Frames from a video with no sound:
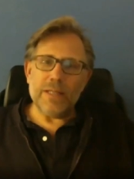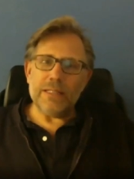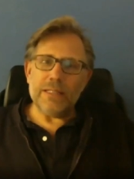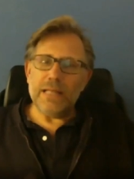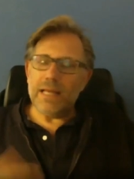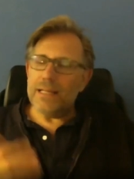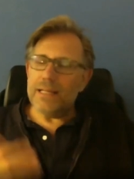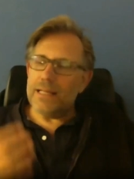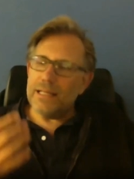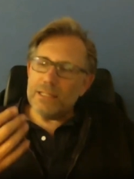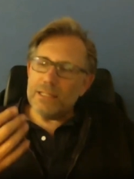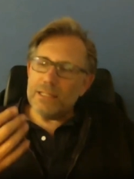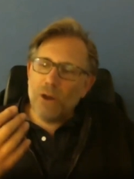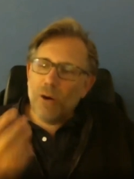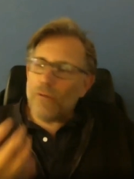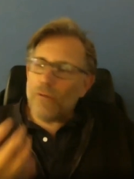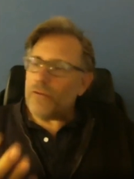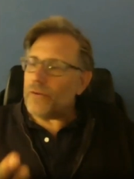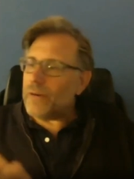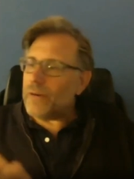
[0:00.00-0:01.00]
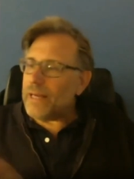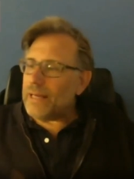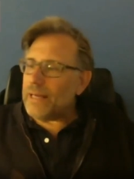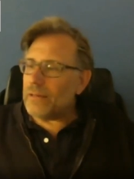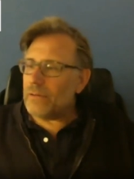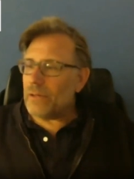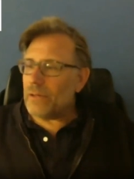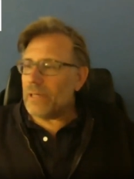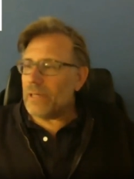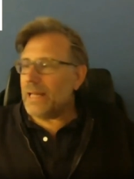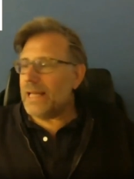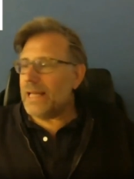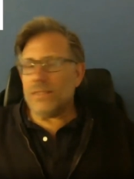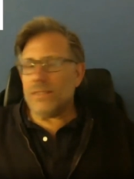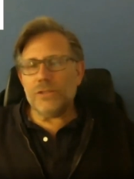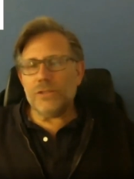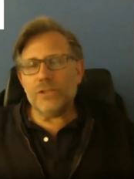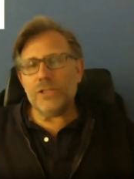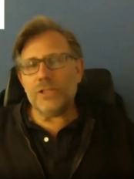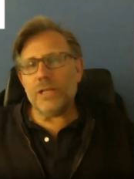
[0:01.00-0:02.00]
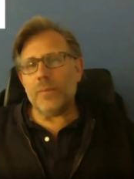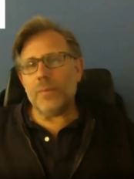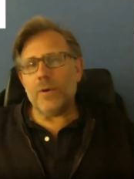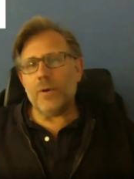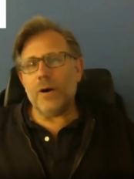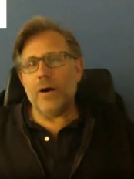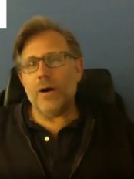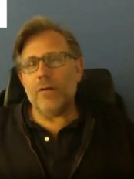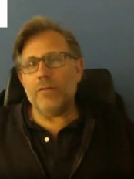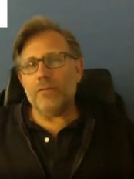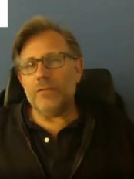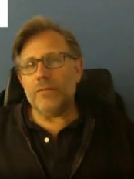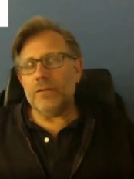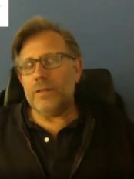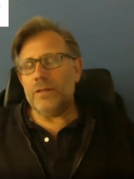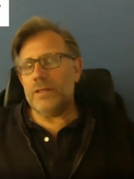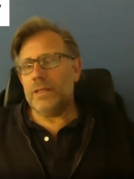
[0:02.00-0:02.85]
It is offering a relationship of